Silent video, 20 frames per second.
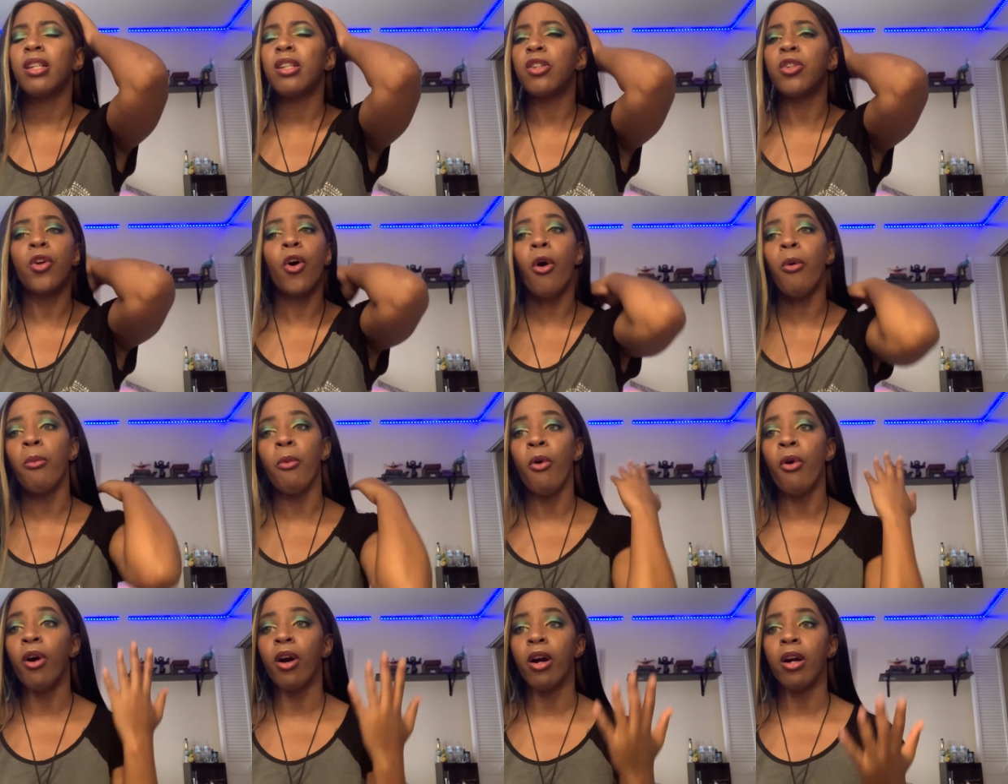no
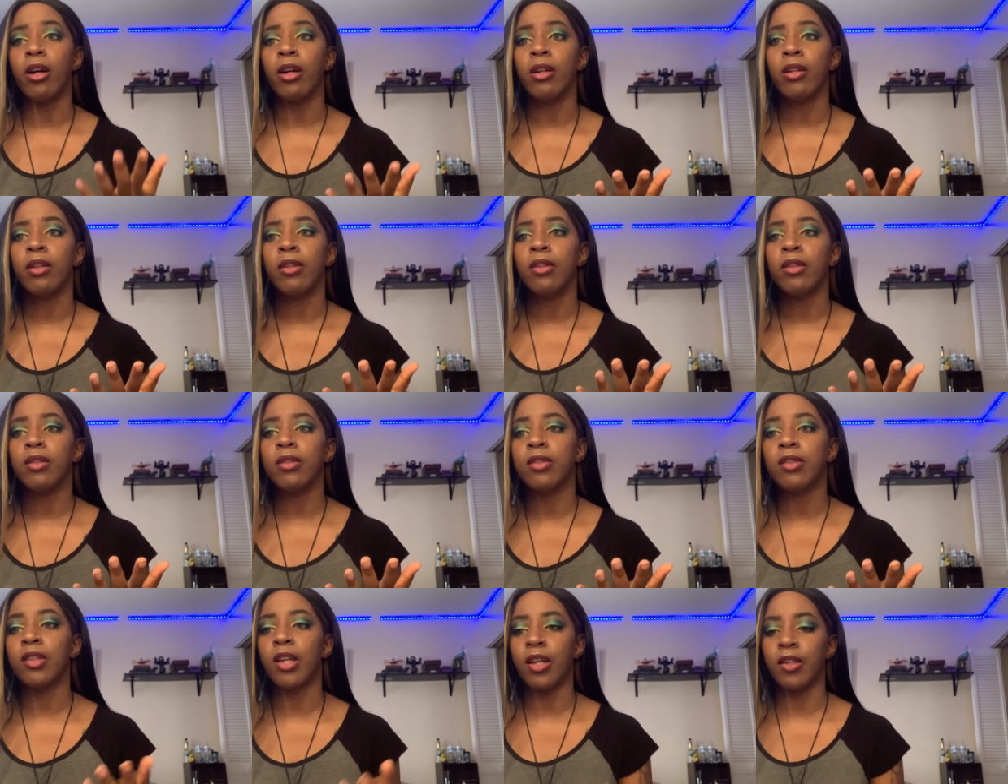more,
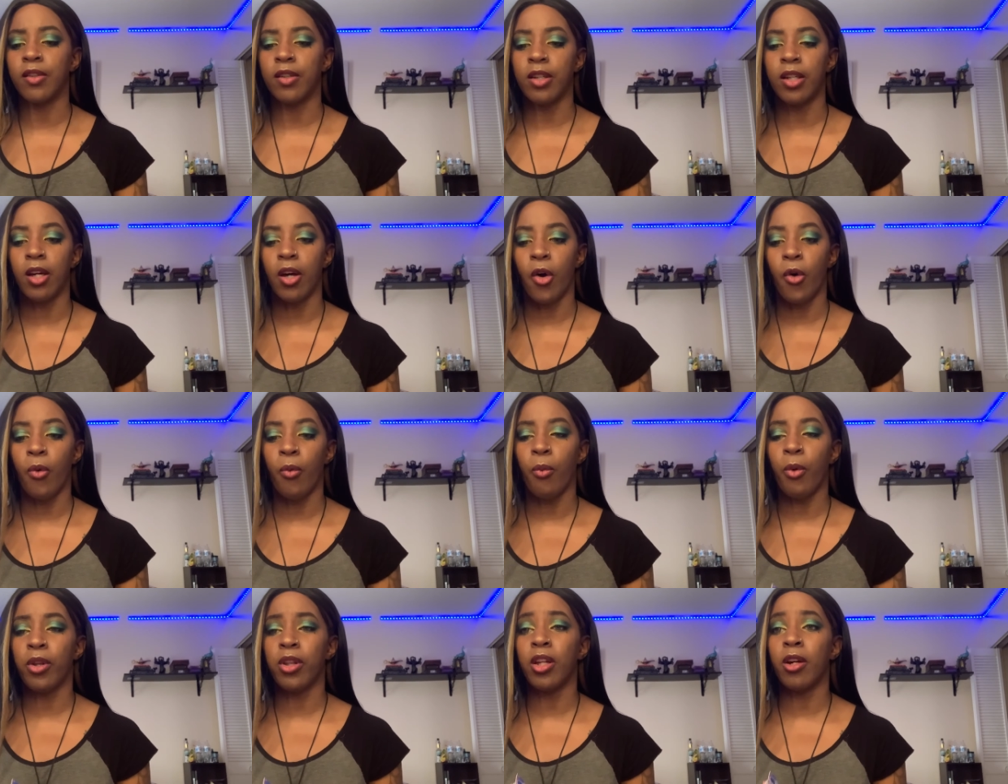says Leo,
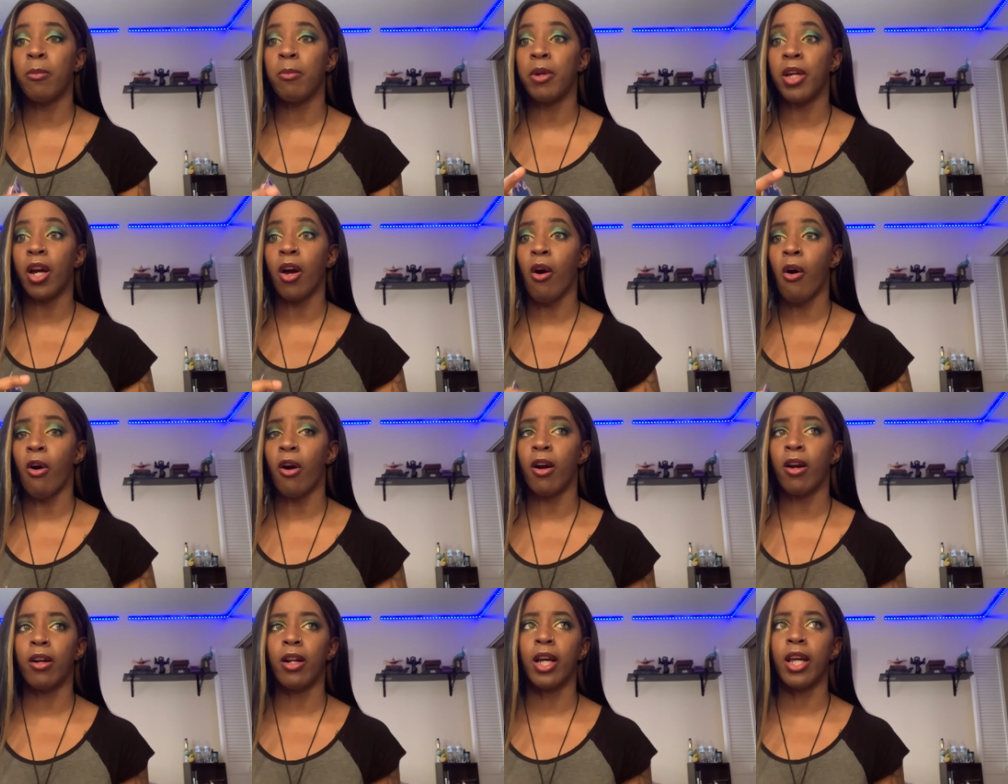with their big
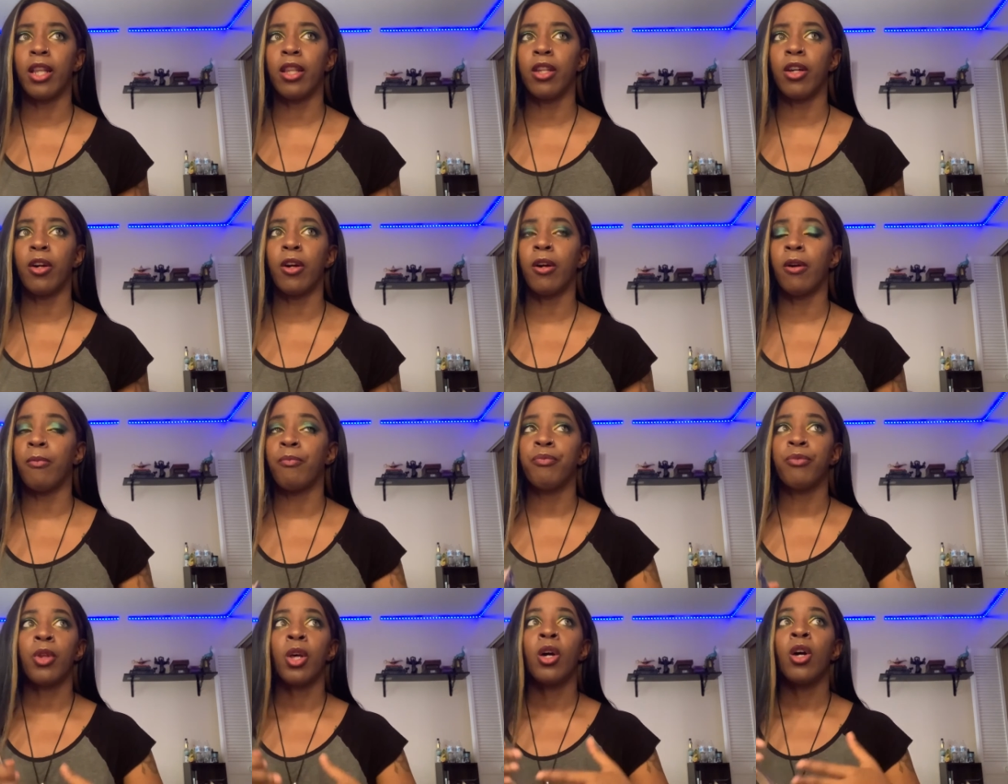heart and their
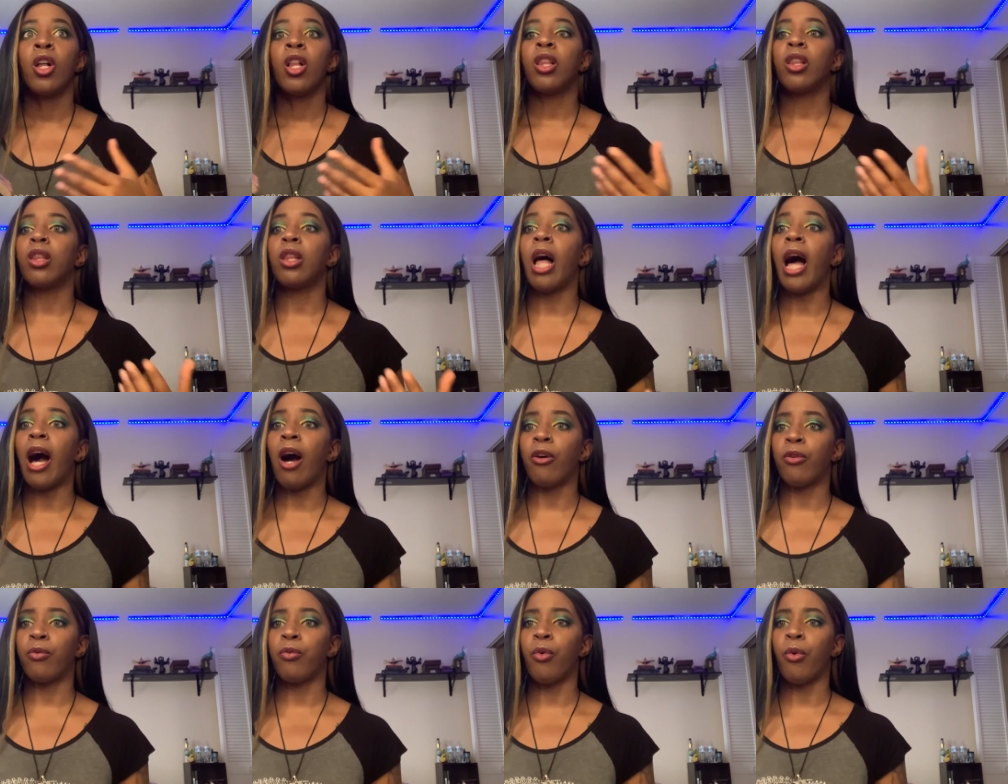
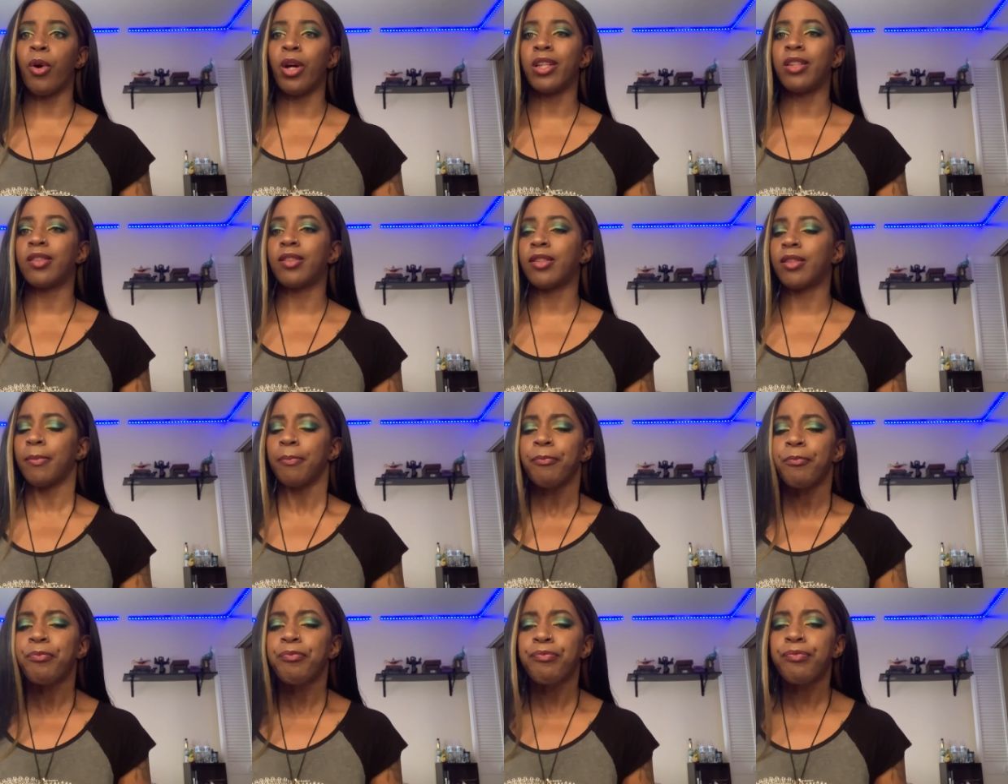loud voice.
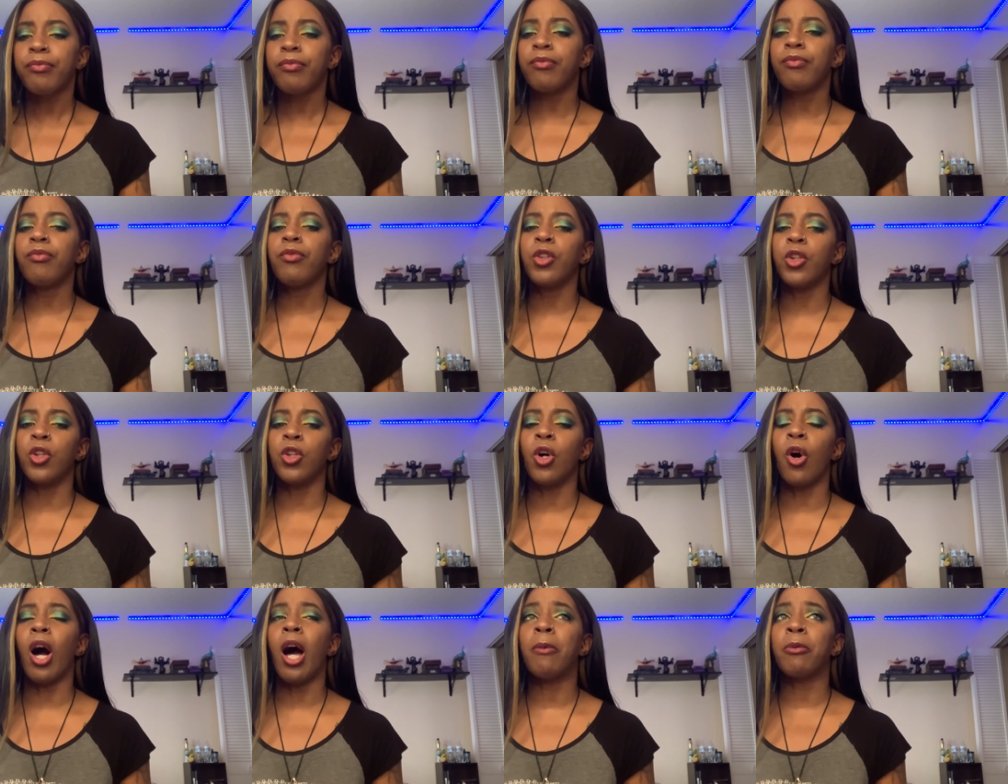You
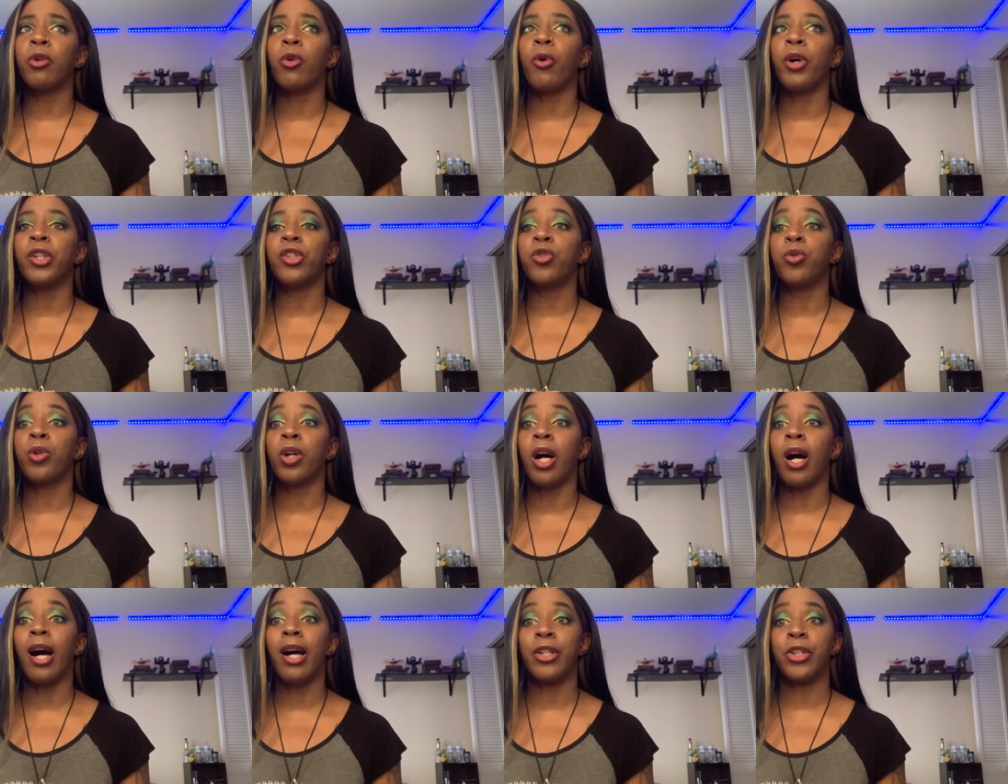know, I'm going to
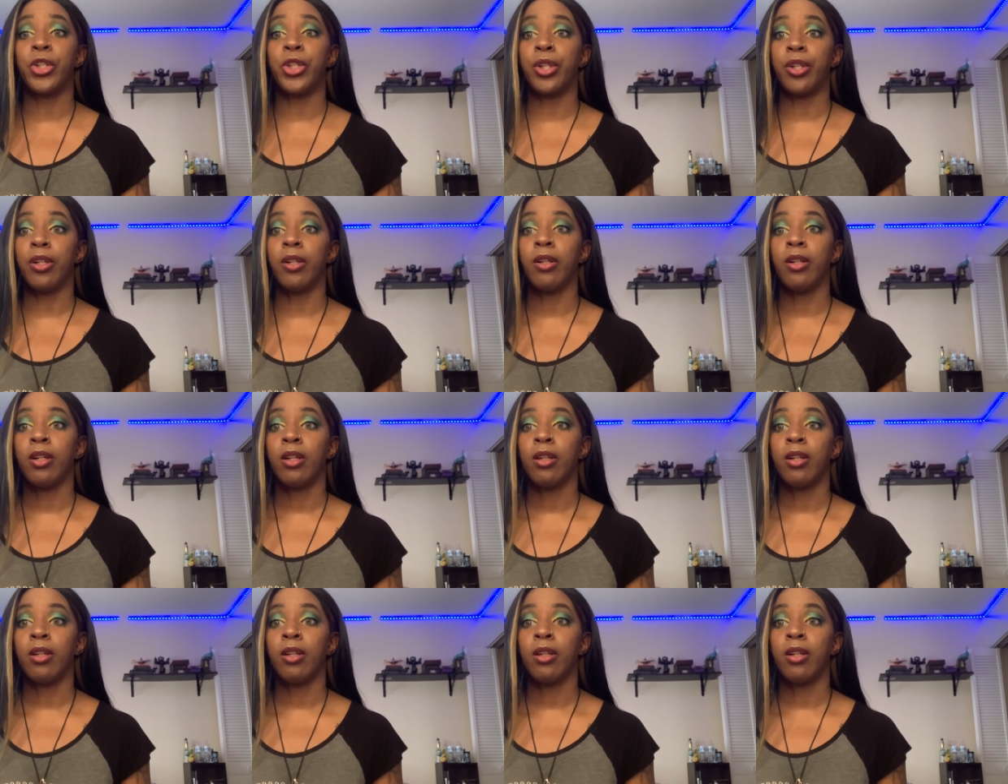conjure